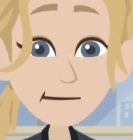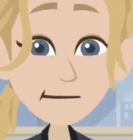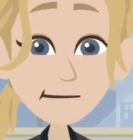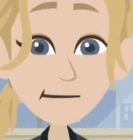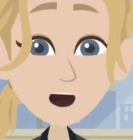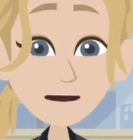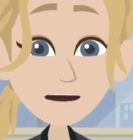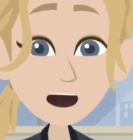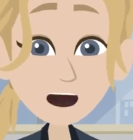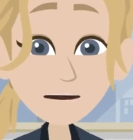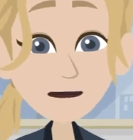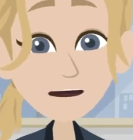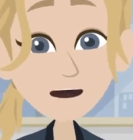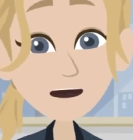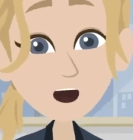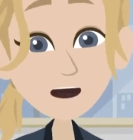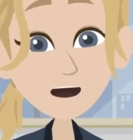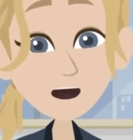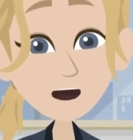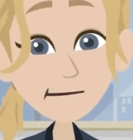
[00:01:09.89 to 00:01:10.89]
and
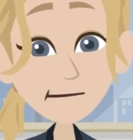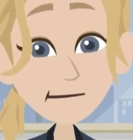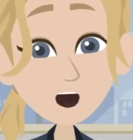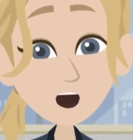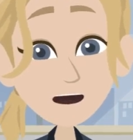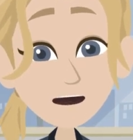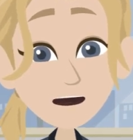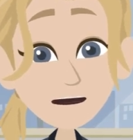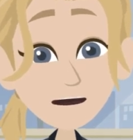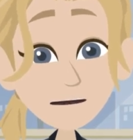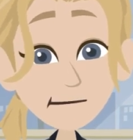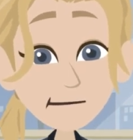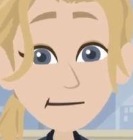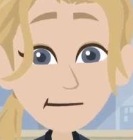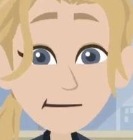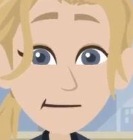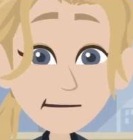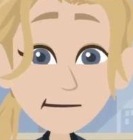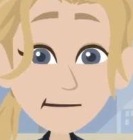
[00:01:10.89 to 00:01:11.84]
double-blind experiments.